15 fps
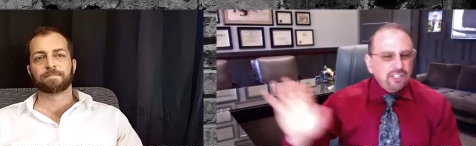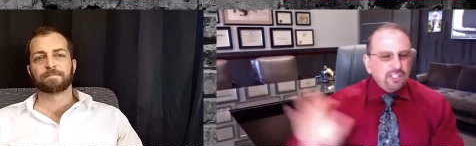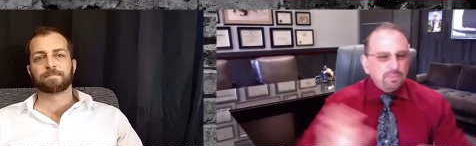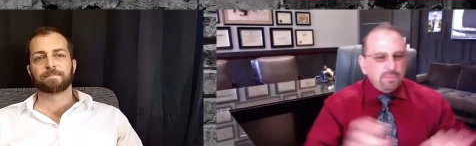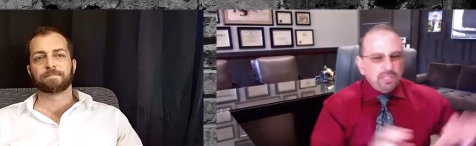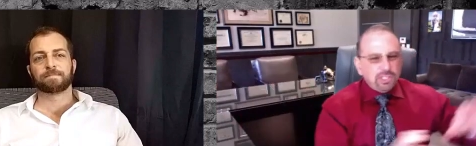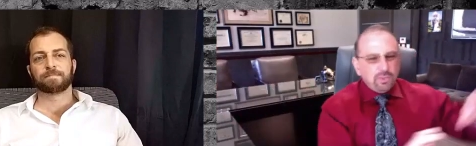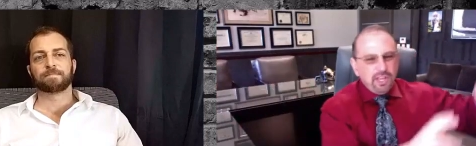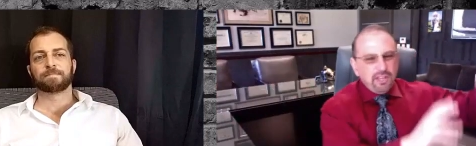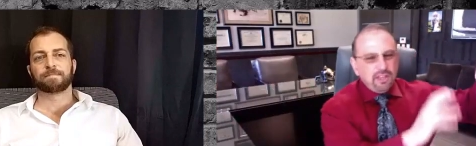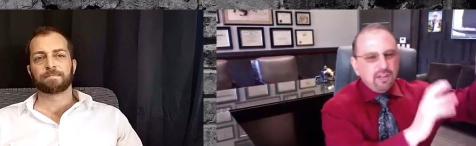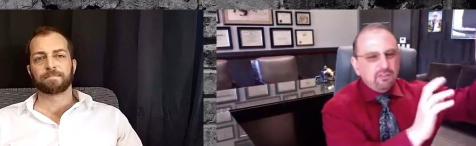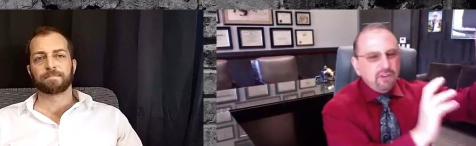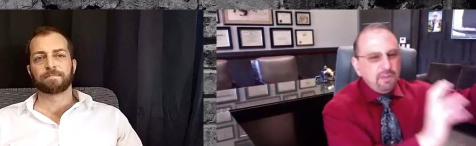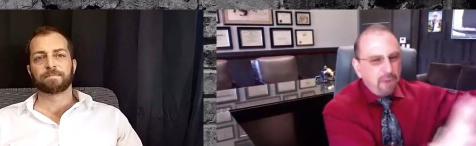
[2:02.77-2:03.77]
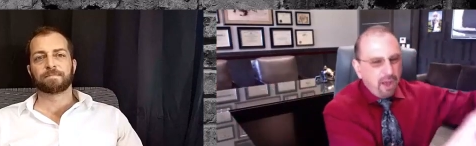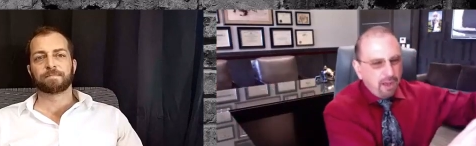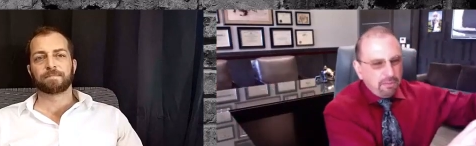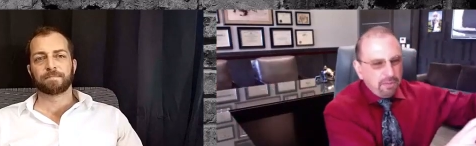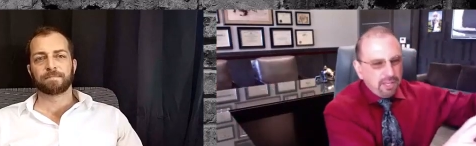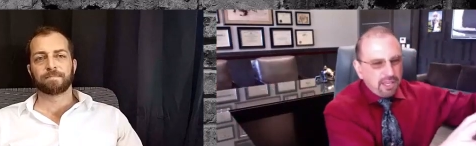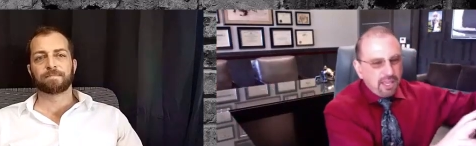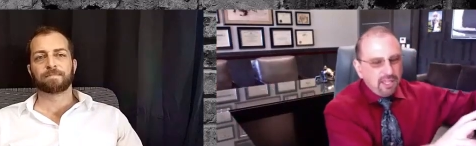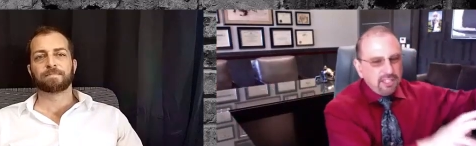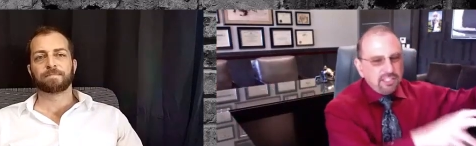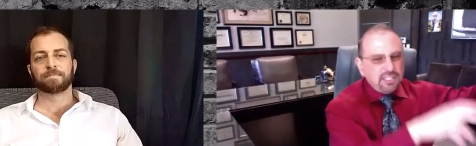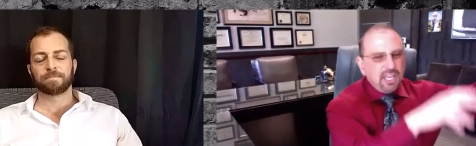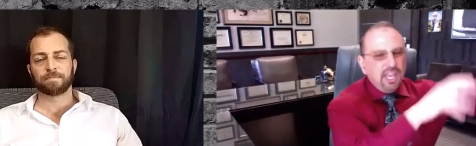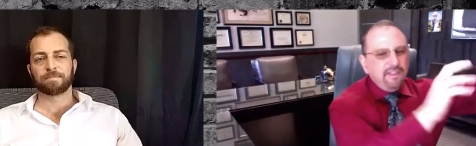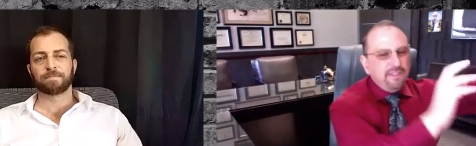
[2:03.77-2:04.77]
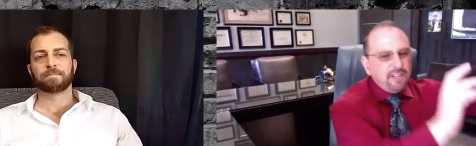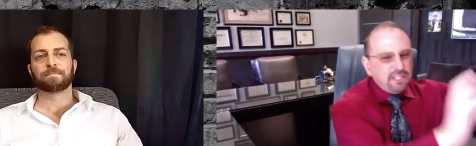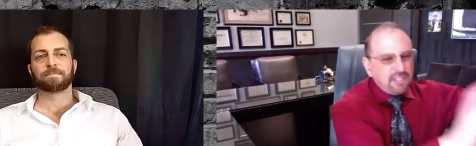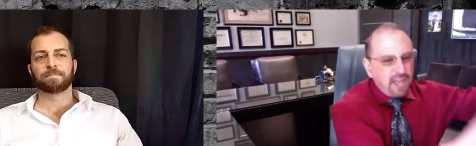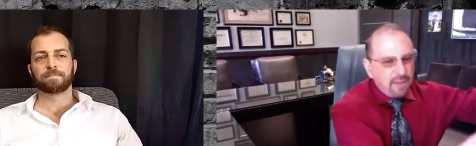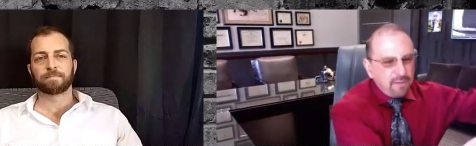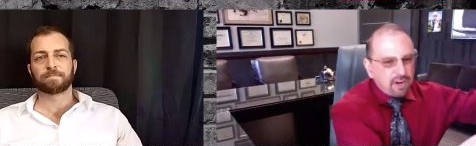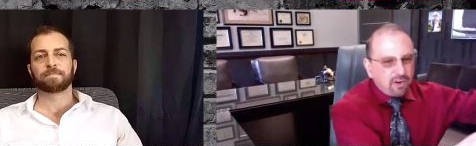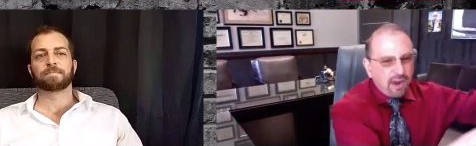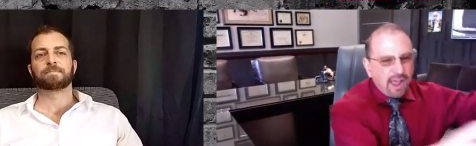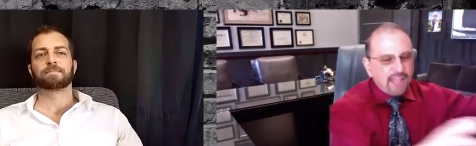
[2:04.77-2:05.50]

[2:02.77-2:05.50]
Speaker 1: between the Republicans and the Democrats,